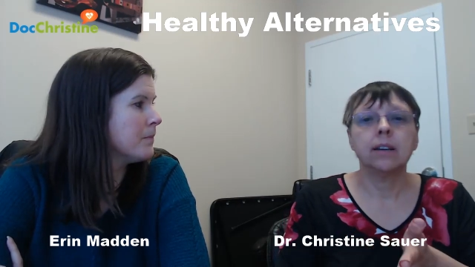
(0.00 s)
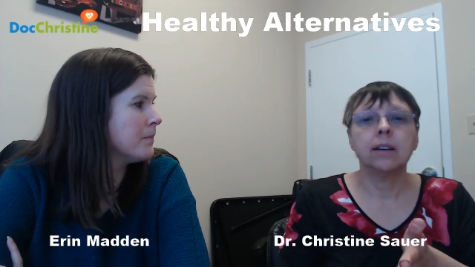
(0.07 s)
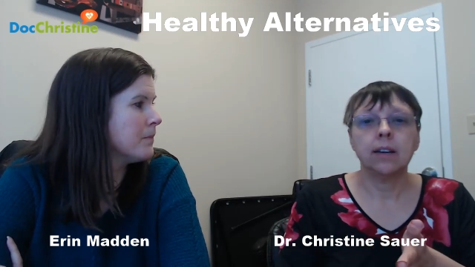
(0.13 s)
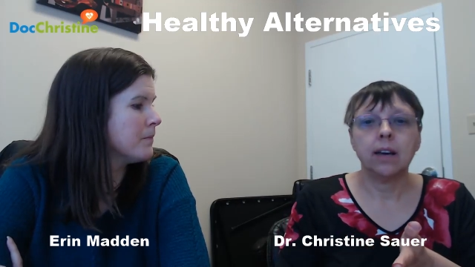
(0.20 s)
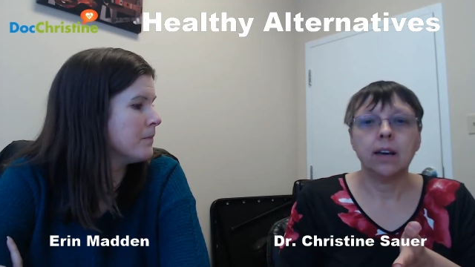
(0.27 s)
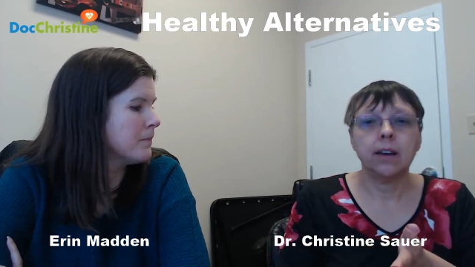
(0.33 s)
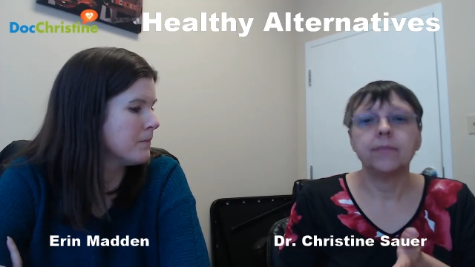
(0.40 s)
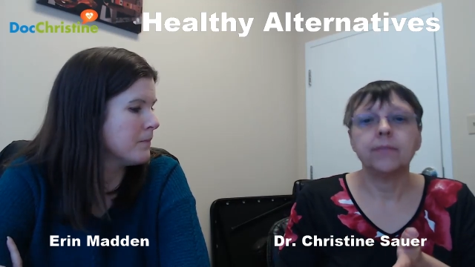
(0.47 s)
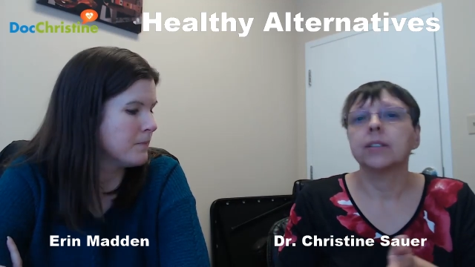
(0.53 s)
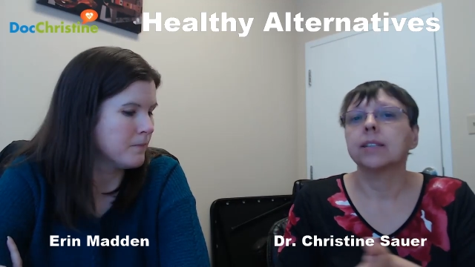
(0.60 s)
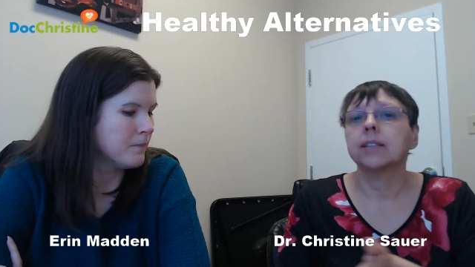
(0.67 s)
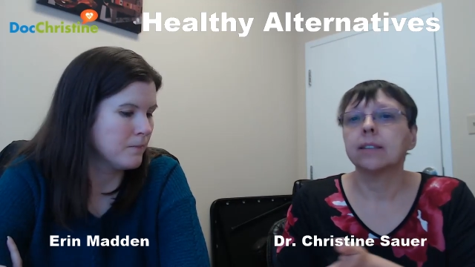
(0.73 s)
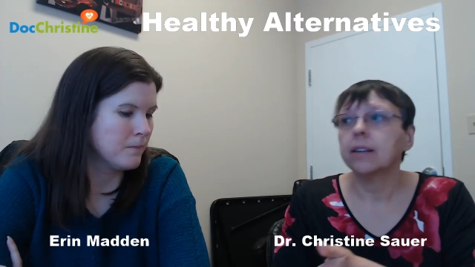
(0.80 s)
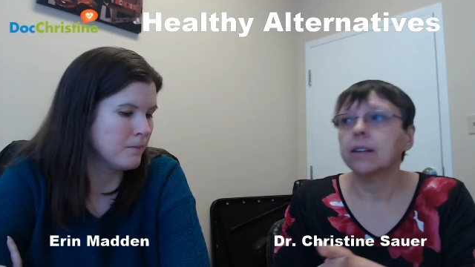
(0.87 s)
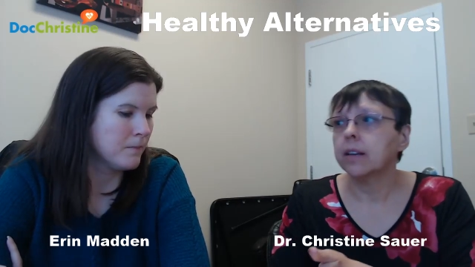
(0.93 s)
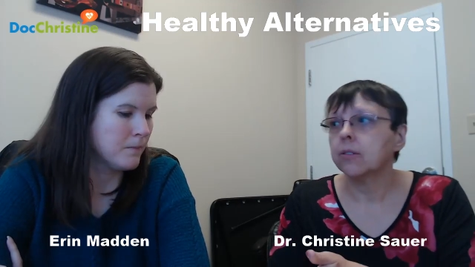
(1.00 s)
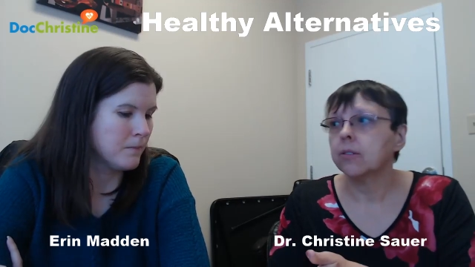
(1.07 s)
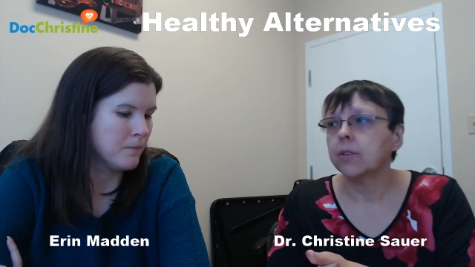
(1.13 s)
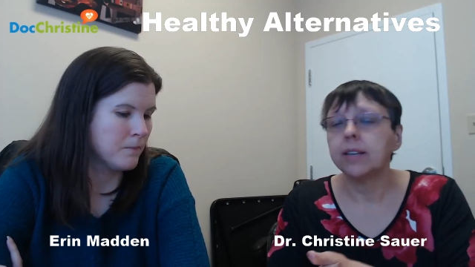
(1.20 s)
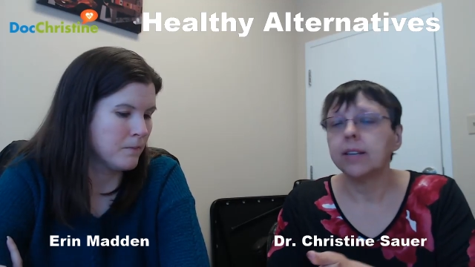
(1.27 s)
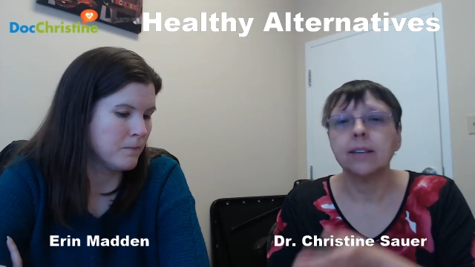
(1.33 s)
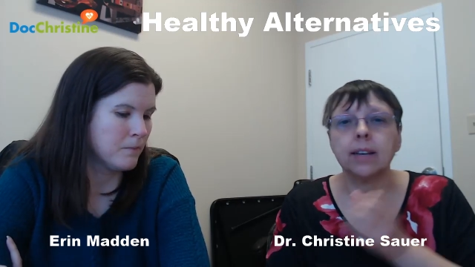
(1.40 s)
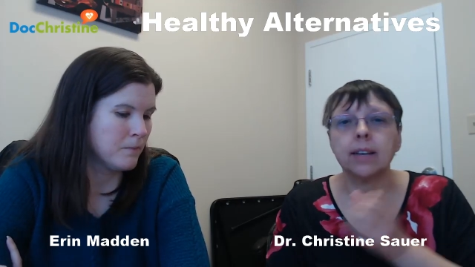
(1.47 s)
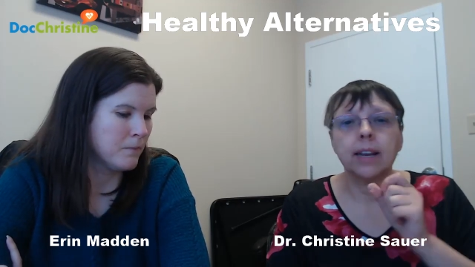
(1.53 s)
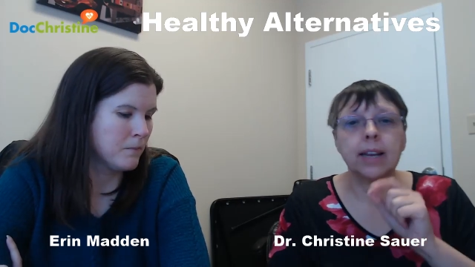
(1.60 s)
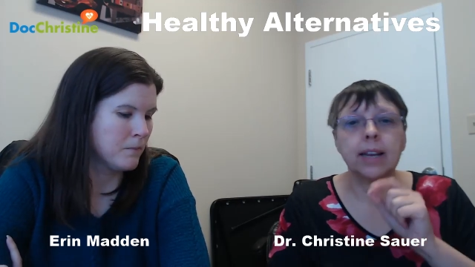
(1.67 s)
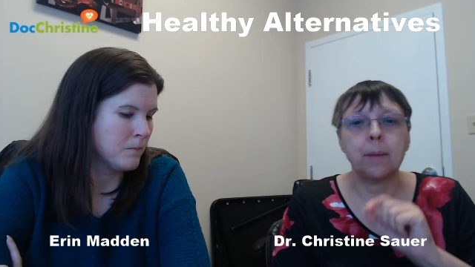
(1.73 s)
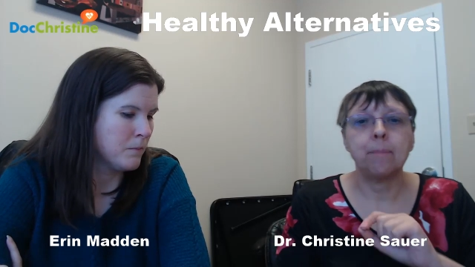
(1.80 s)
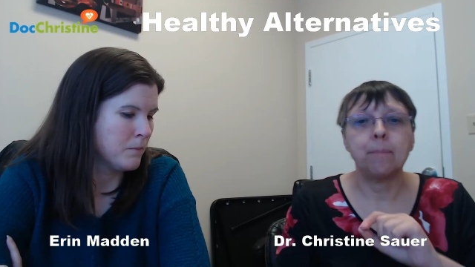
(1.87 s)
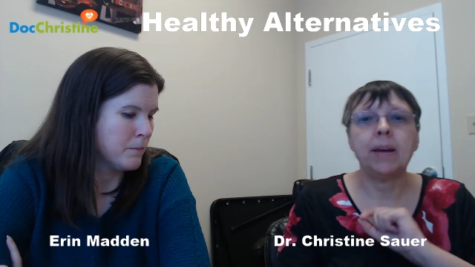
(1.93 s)
Speaker 1: if it's still increasing, and I
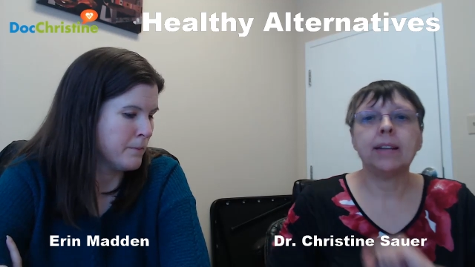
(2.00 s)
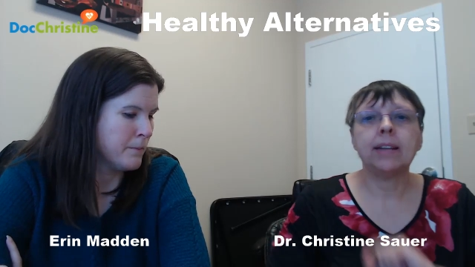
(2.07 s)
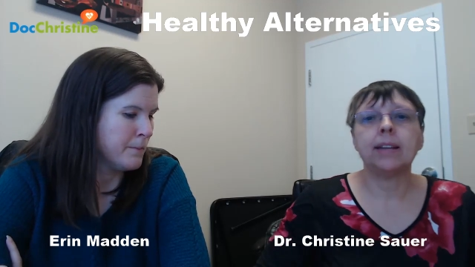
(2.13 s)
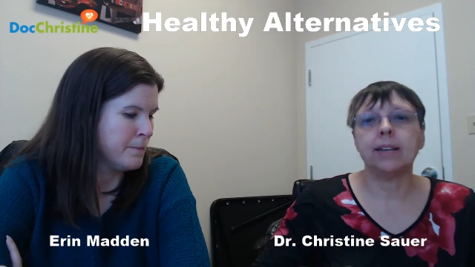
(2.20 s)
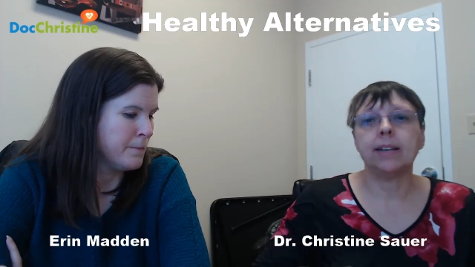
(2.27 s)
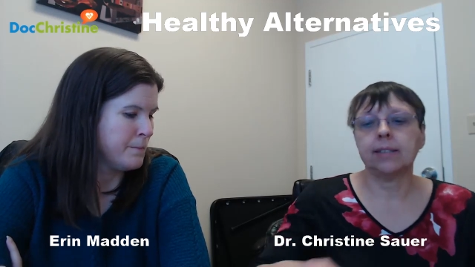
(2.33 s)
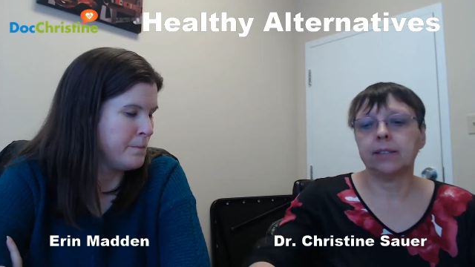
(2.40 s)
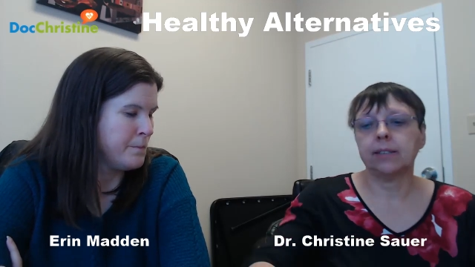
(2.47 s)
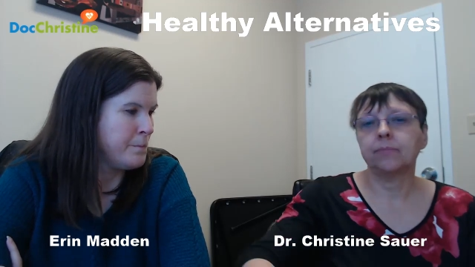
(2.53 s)
bet it is.